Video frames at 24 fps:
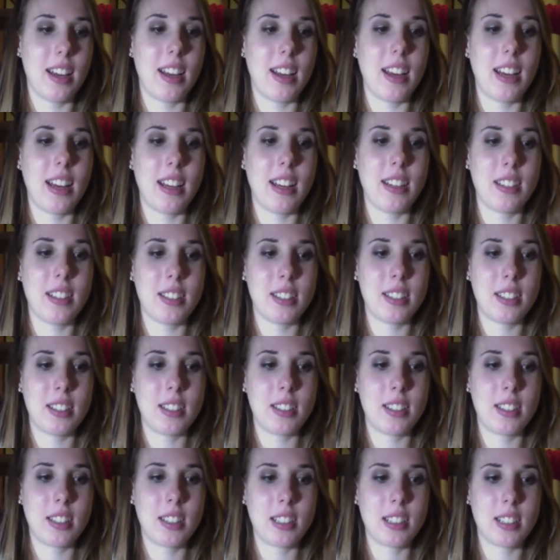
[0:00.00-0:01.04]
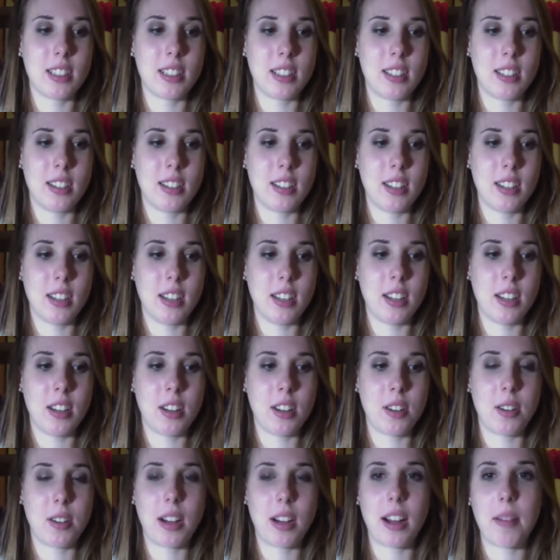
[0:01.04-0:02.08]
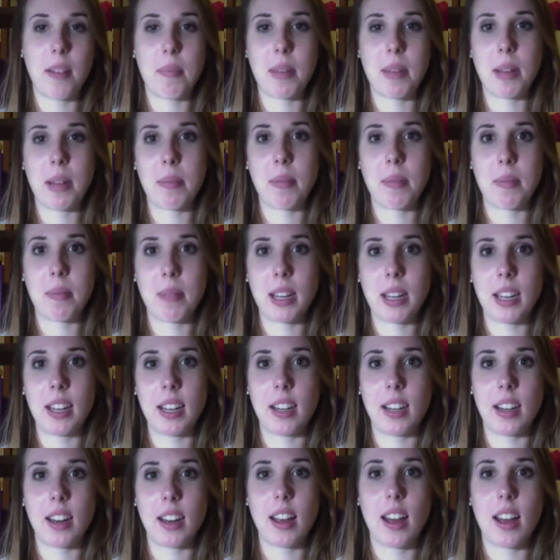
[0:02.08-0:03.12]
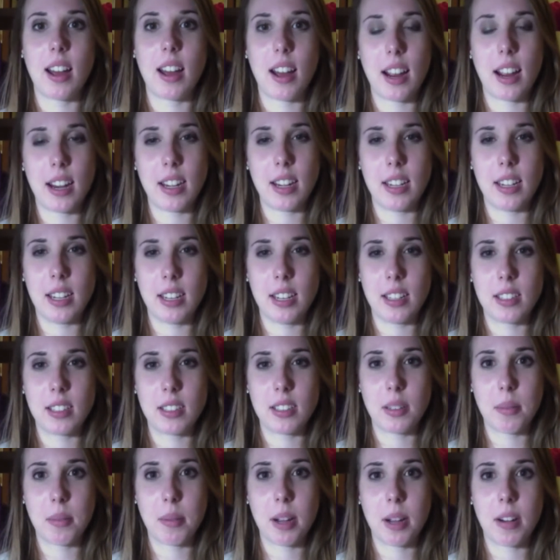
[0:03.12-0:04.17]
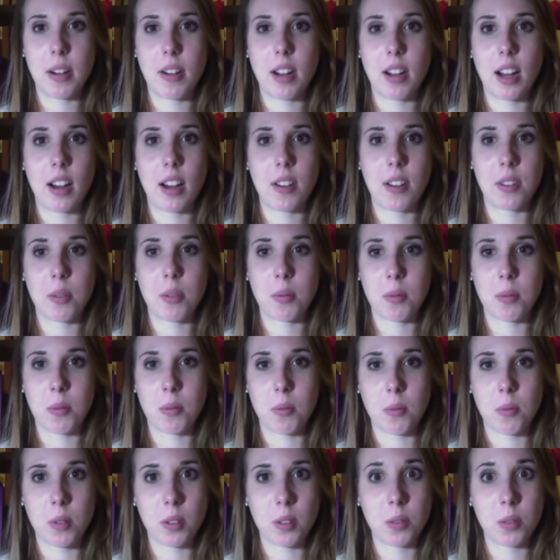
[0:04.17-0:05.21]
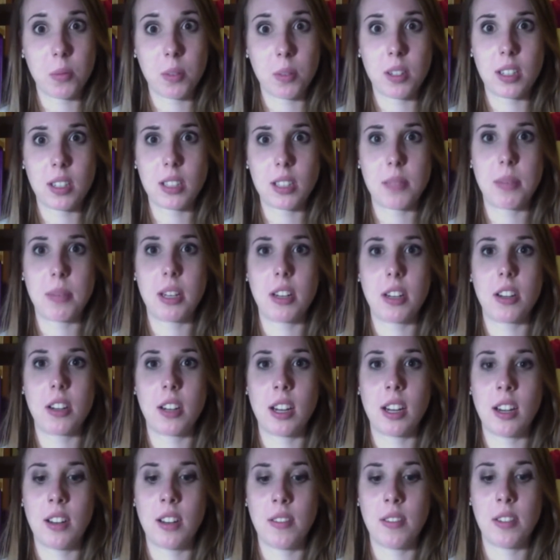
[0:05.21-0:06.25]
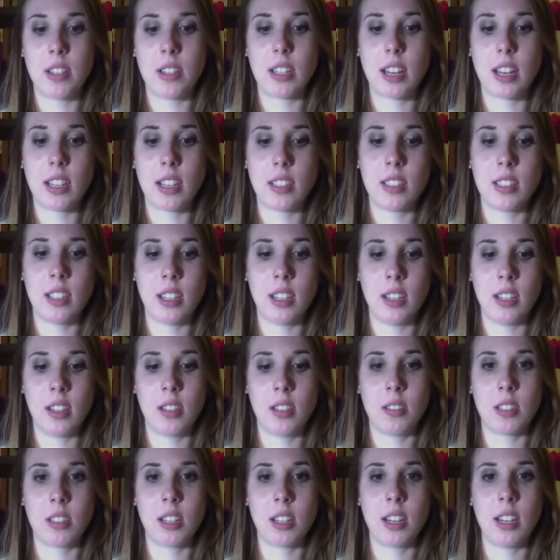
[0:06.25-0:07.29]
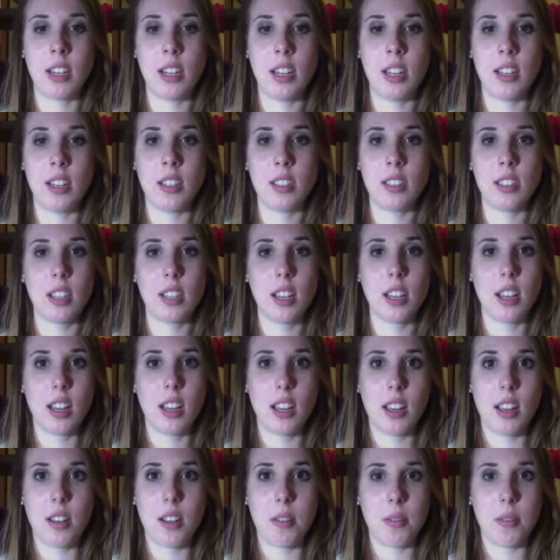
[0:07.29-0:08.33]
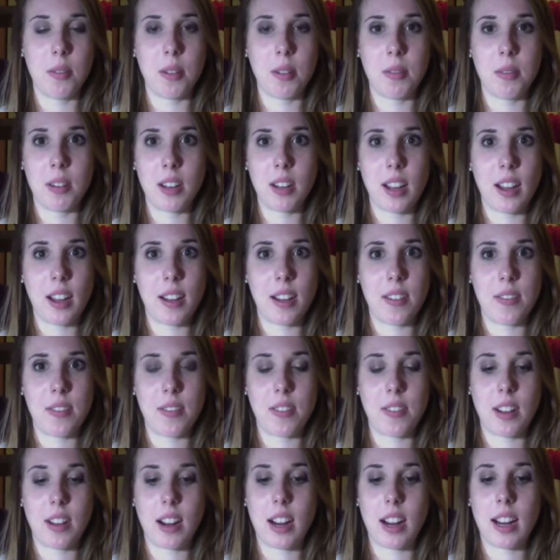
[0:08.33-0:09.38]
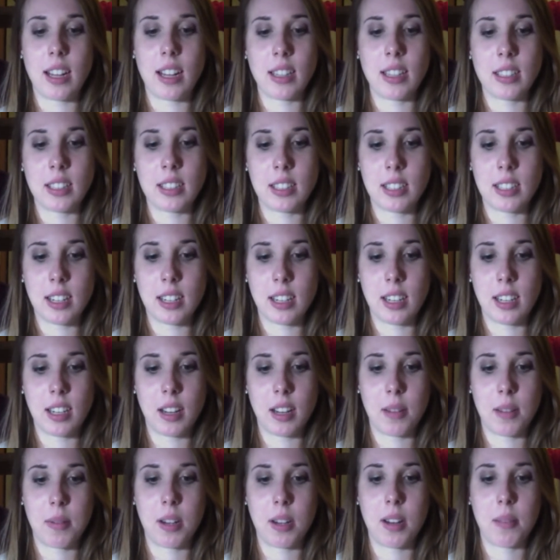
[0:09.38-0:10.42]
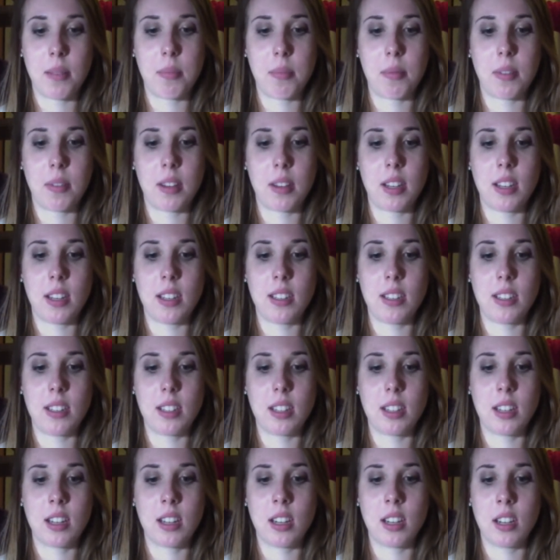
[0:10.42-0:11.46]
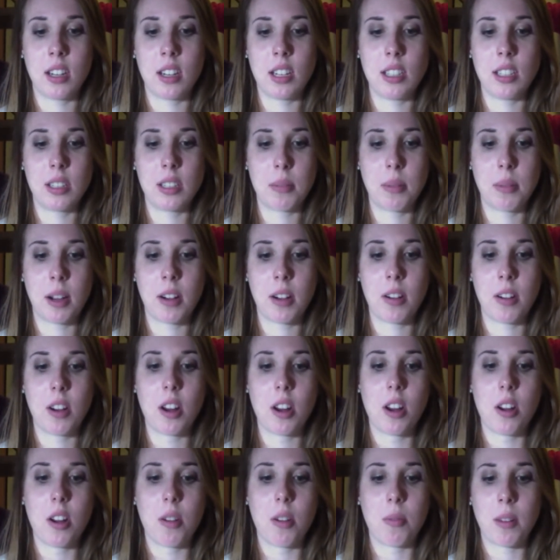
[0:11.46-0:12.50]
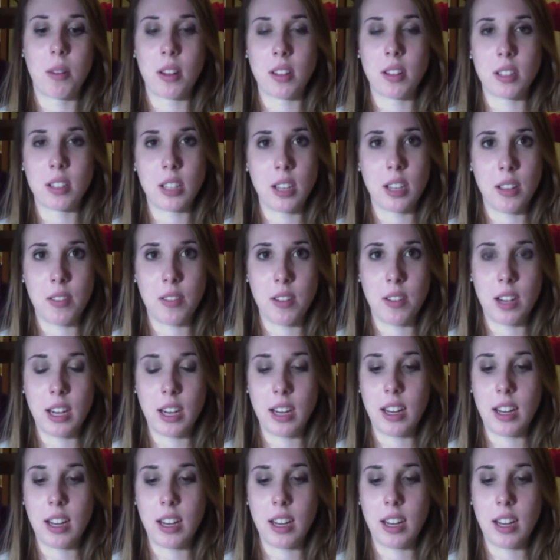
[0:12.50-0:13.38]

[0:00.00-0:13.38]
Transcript: It's just, people making ideas about how the world works, being creative and testing those ideas. We wouldn't have Einstein coming up with his theories about relativity